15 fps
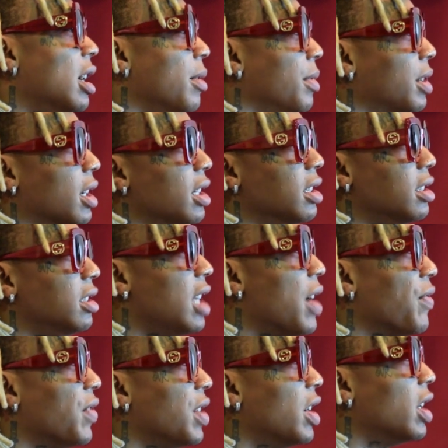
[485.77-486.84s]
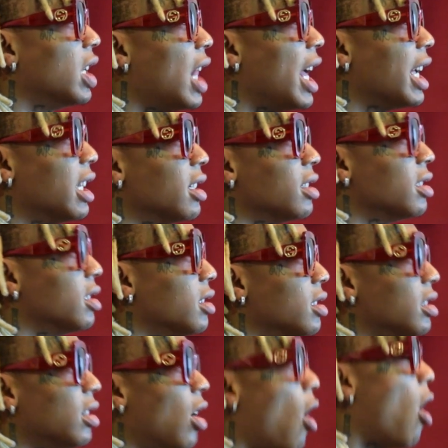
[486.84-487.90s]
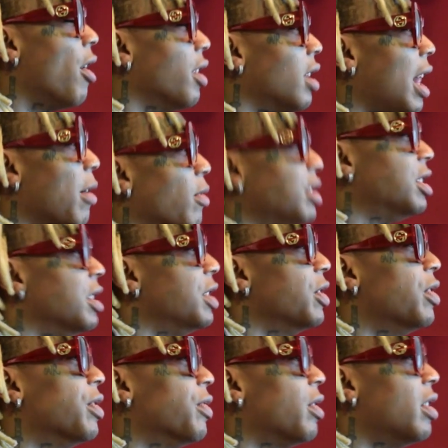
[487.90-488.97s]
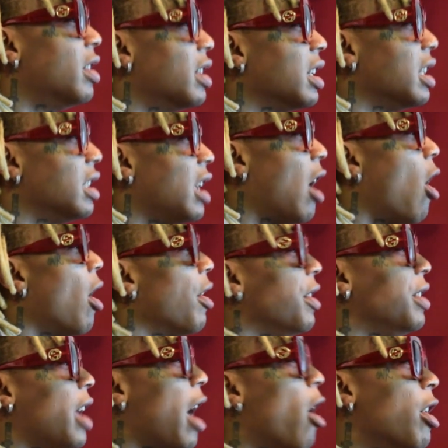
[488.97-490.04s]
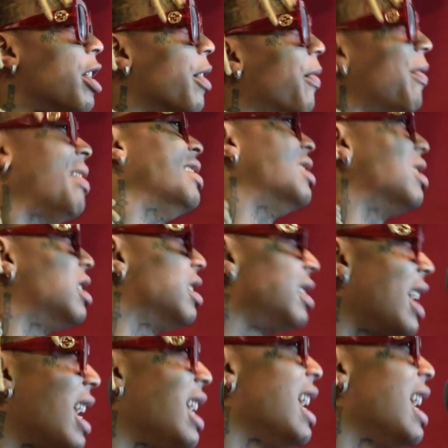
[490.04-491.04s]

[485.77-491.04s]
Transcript: because you never know like all like what you're doing wrong, and all your friends are just saying